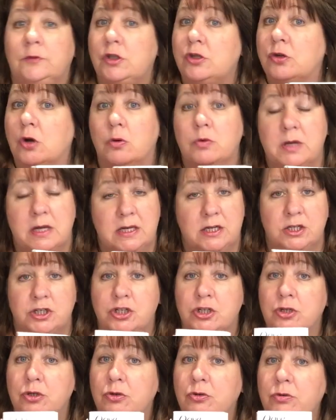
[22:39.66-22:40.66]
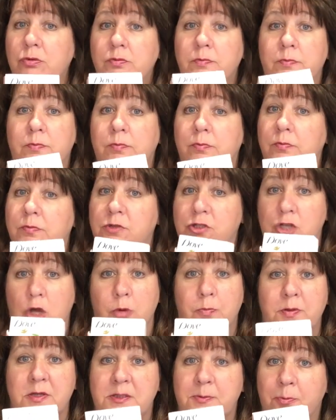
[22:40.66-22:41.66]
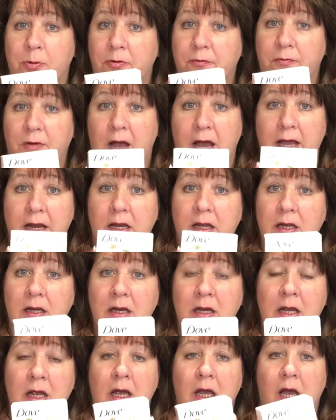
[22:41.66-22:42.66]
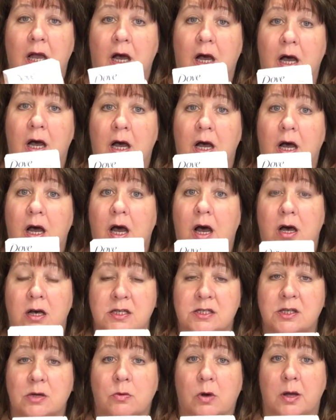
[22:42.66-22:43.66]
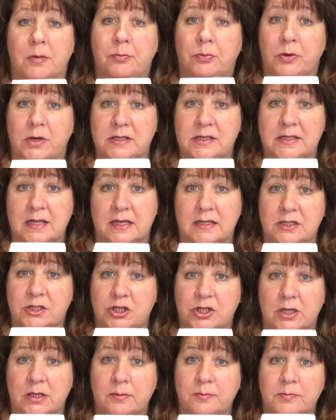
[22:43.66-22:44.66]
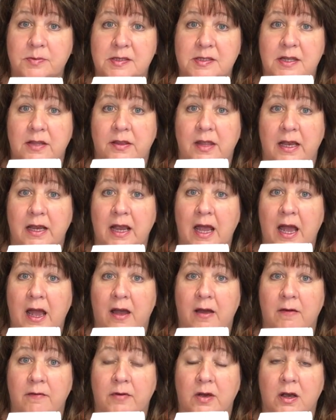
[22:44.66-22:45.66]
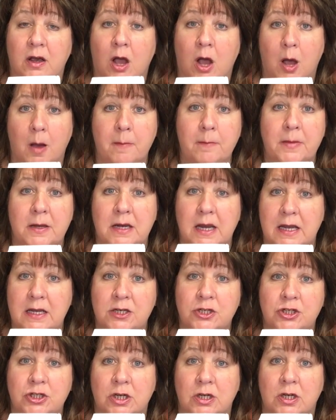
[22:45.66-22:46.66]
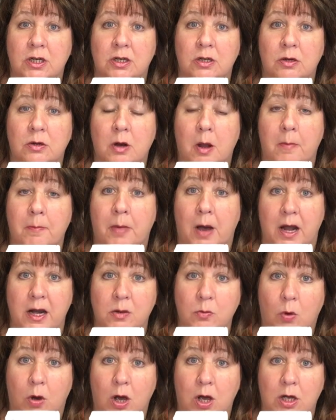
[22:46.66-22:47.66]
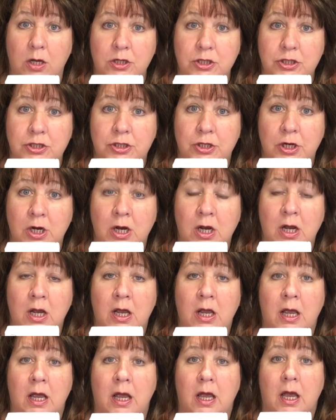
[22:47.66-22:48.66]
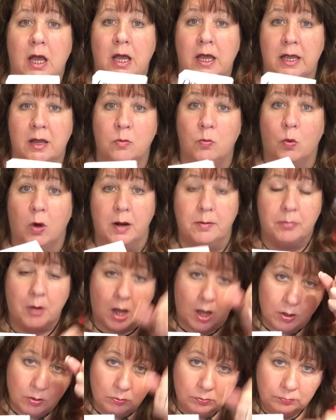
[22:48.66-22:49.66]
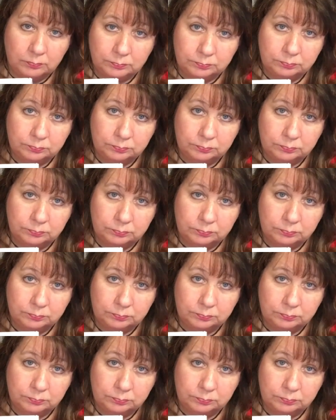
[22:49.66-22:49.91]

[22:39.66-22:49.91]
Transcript: You don't need to. Soap is provided. Also on Princess ships, they have a combination body wash in one bottle,